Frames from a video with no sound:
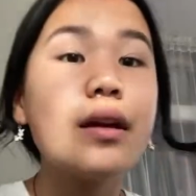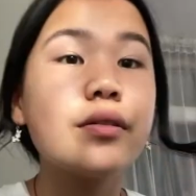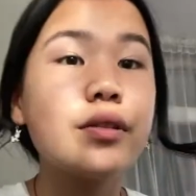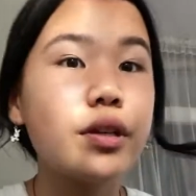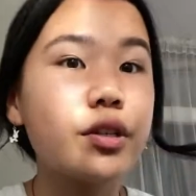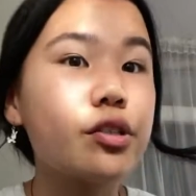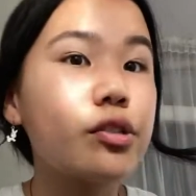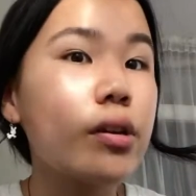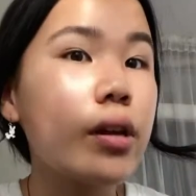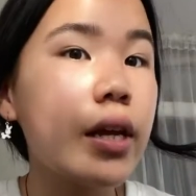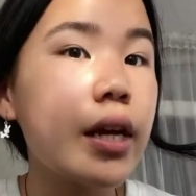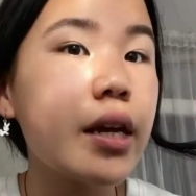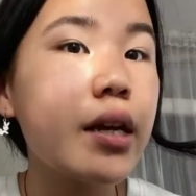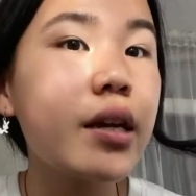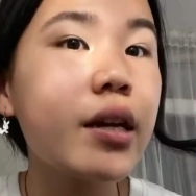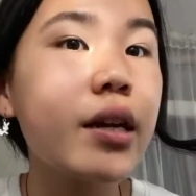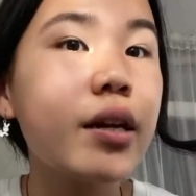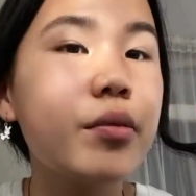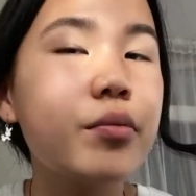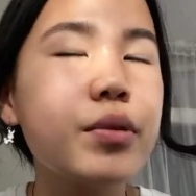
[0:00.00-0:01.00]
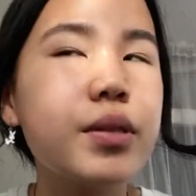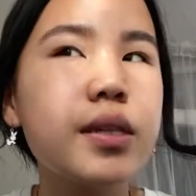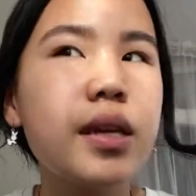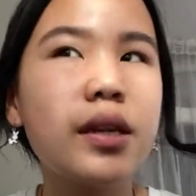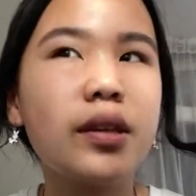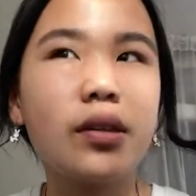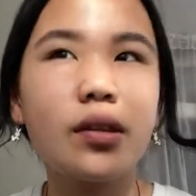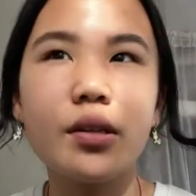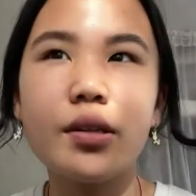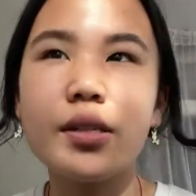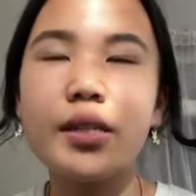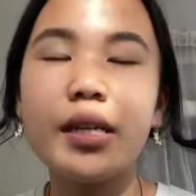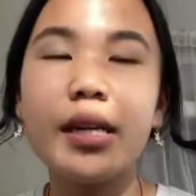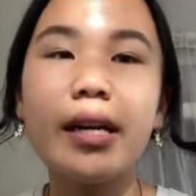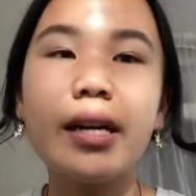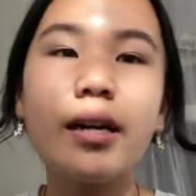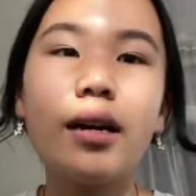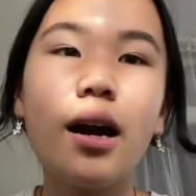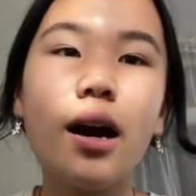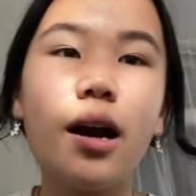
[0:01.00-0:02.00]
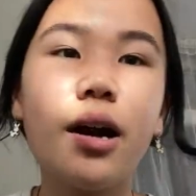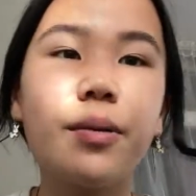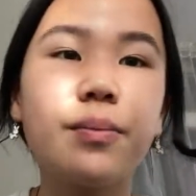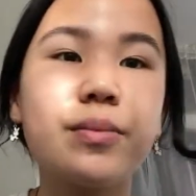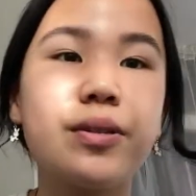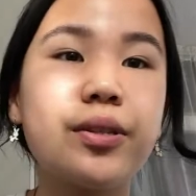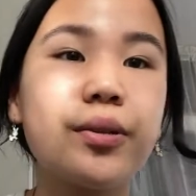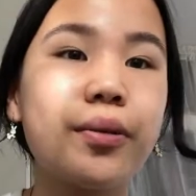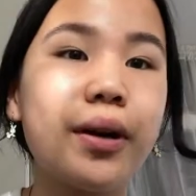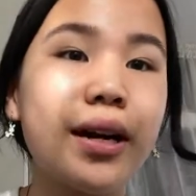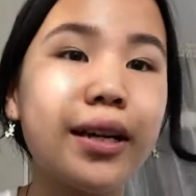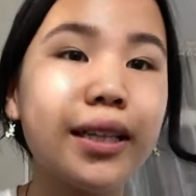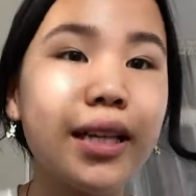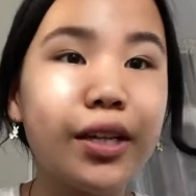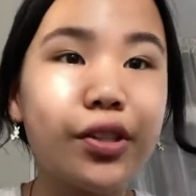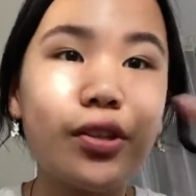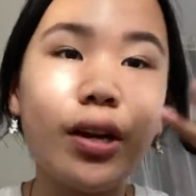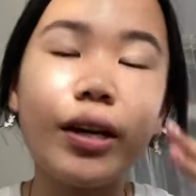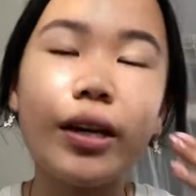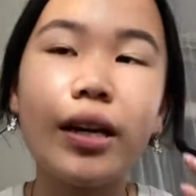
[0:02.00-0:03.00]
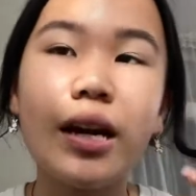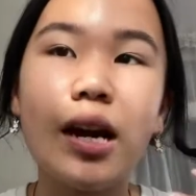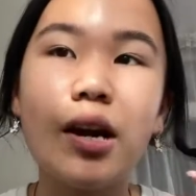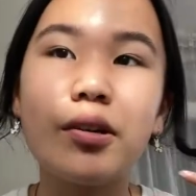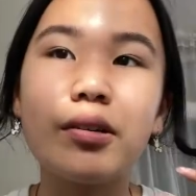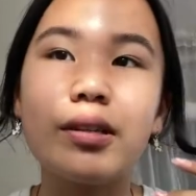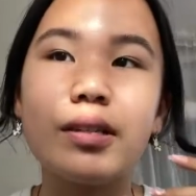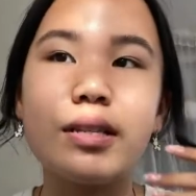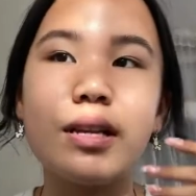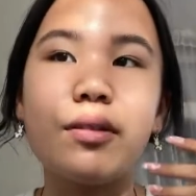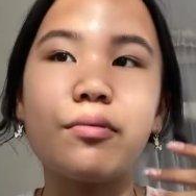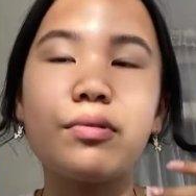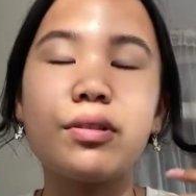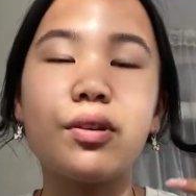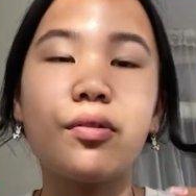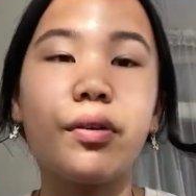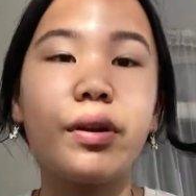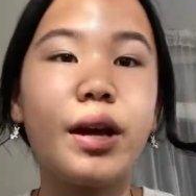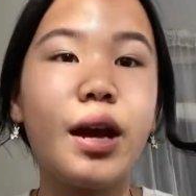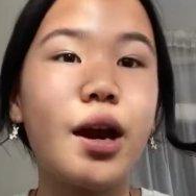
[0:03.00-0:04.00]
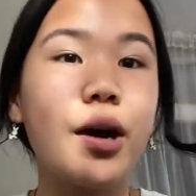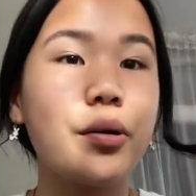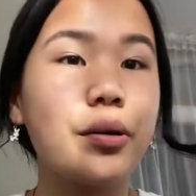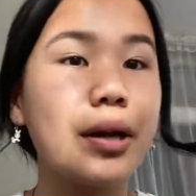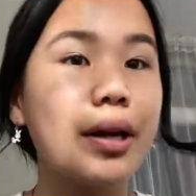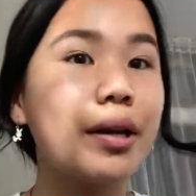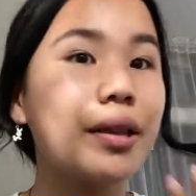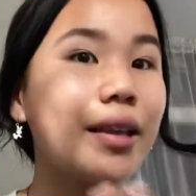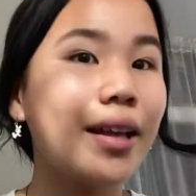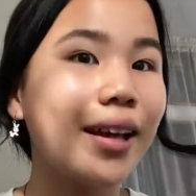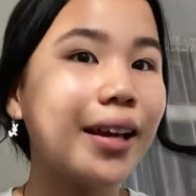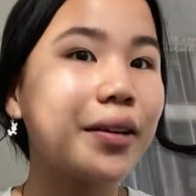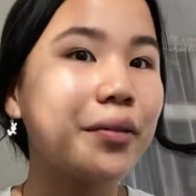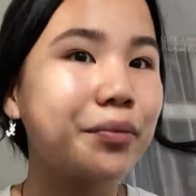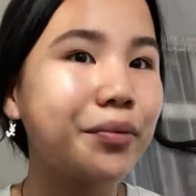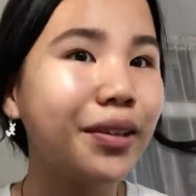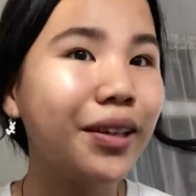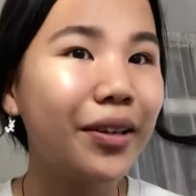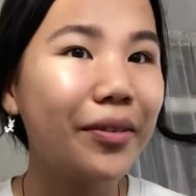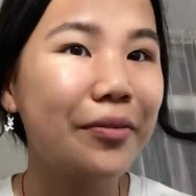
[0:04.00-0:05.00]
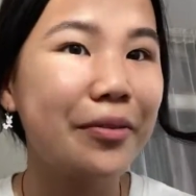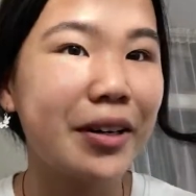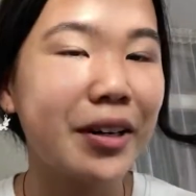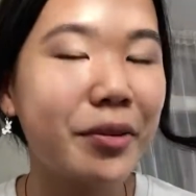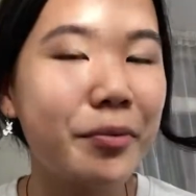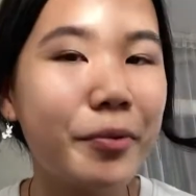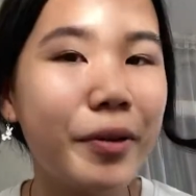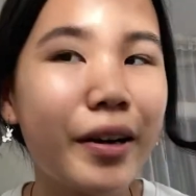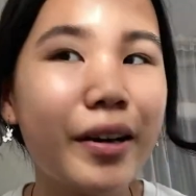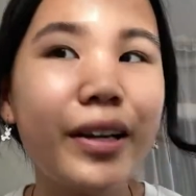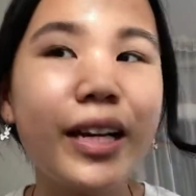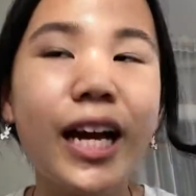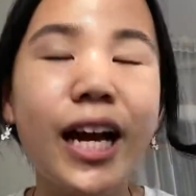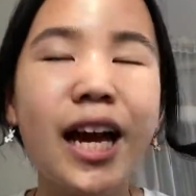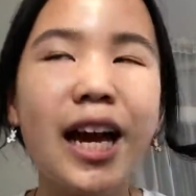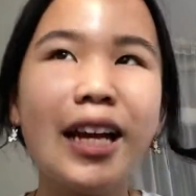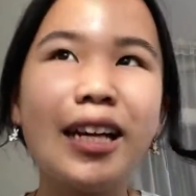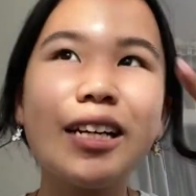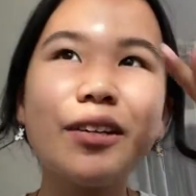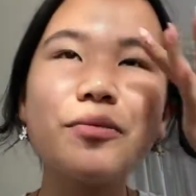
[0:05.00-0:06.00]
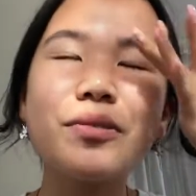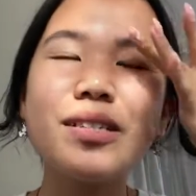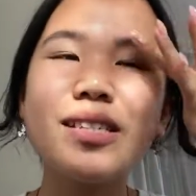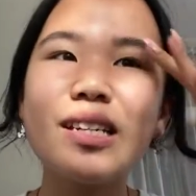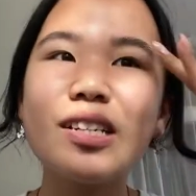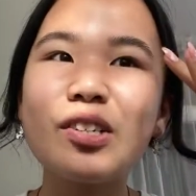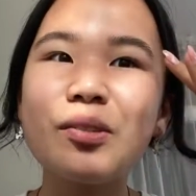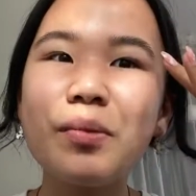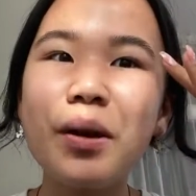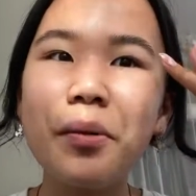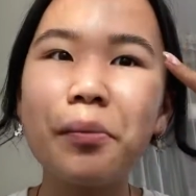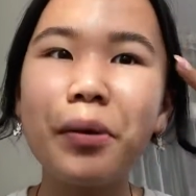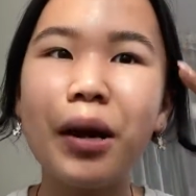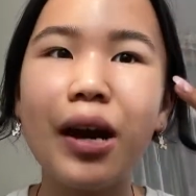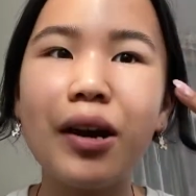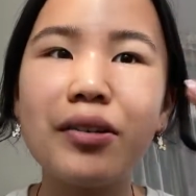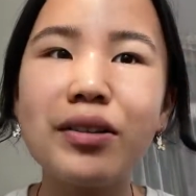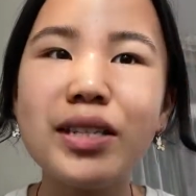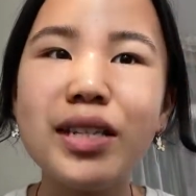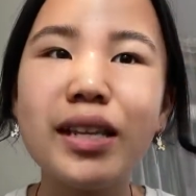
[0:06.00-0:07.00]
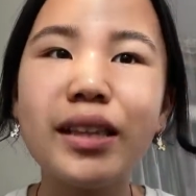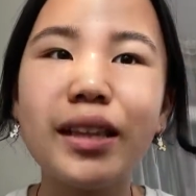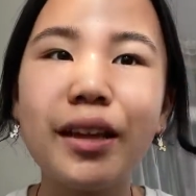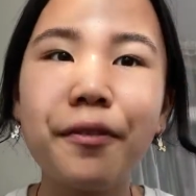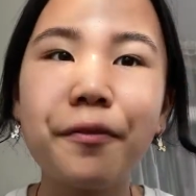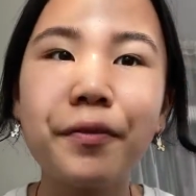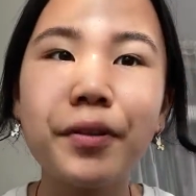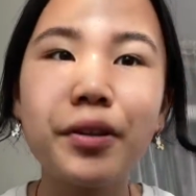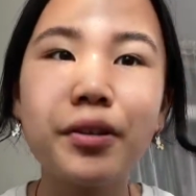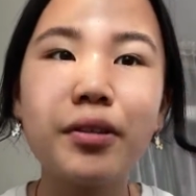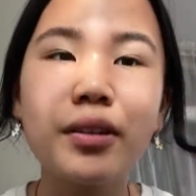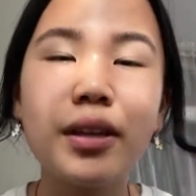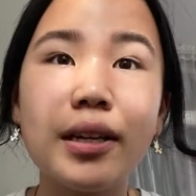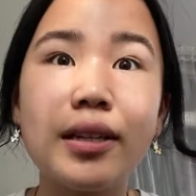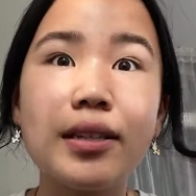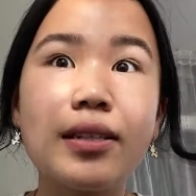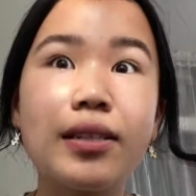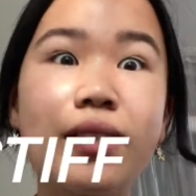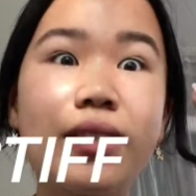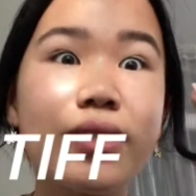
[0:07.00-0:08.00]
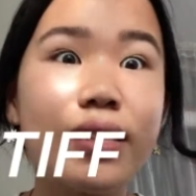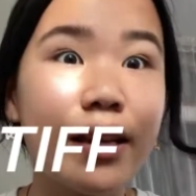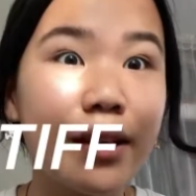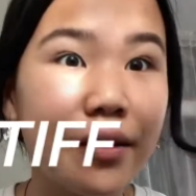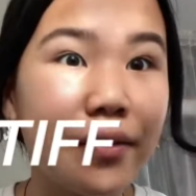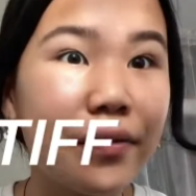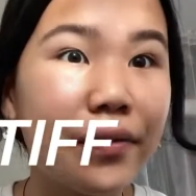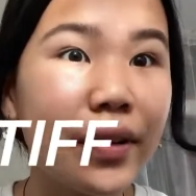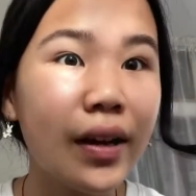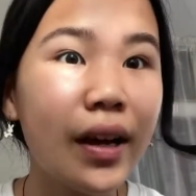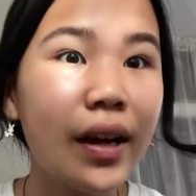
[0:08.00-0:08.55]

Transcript: Yesterday, it was like Thursday, um, so I like tried it out because I was going out. It like really worked well and I was touching my brows and they feel stiff.